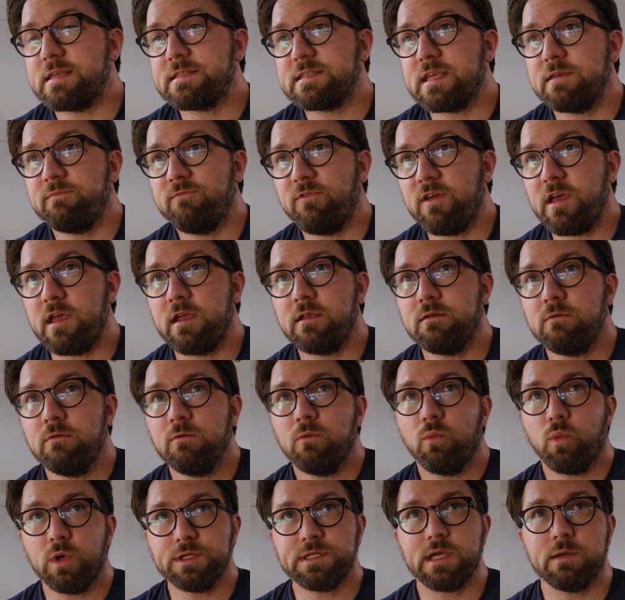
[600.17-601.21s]
same vein,
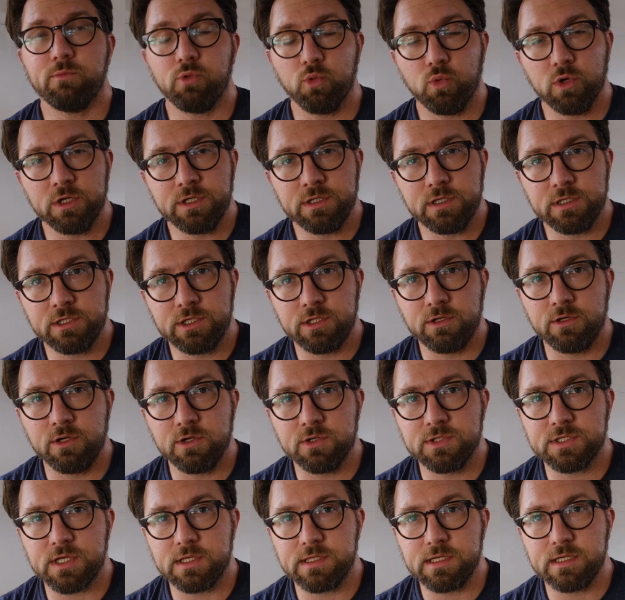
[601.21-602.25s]
what type of wood did you
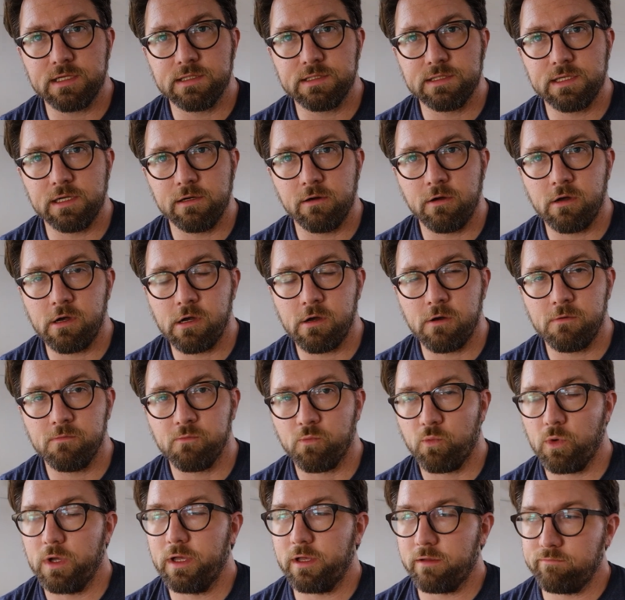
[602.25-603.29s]
use on the interior?
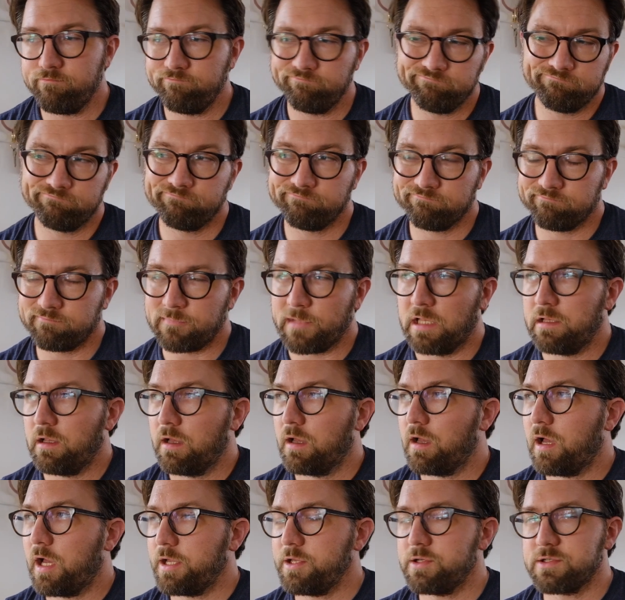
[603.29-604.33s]
Well,
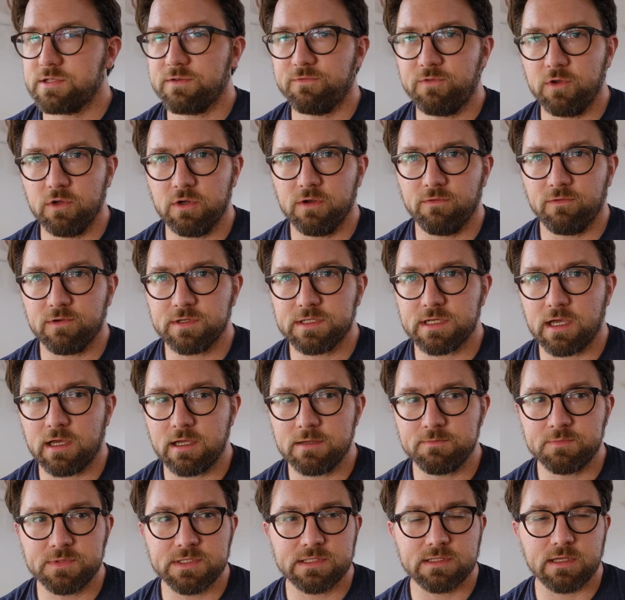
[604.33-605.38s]
I used a few different
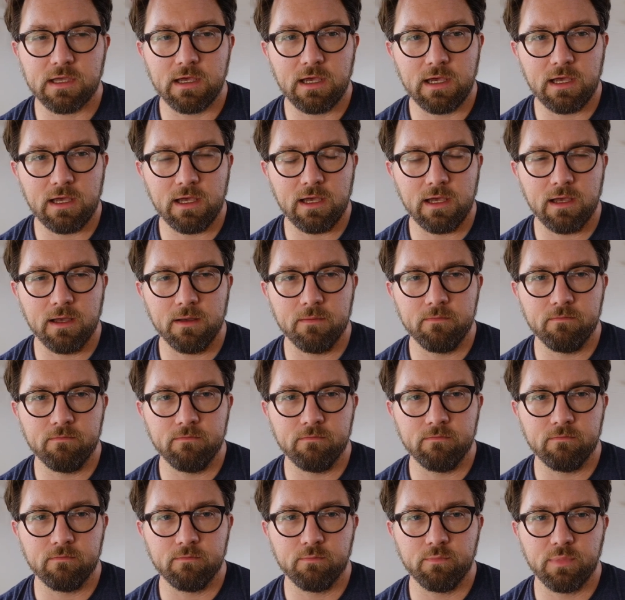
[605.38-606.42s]
types,
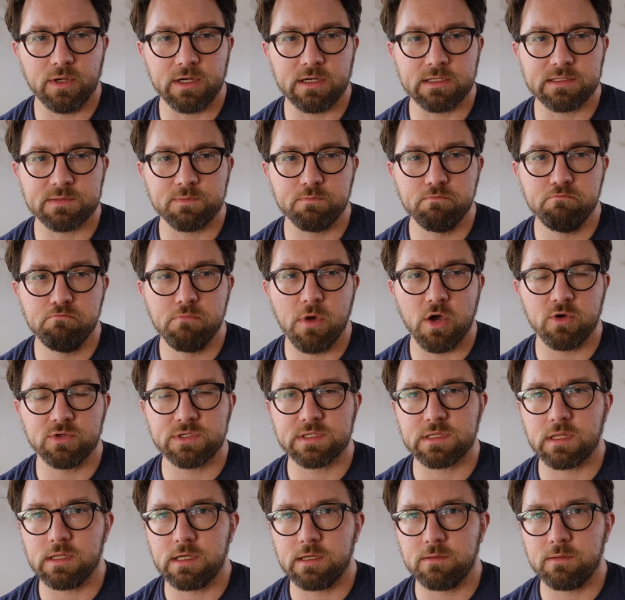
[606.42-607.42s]
but it's mostly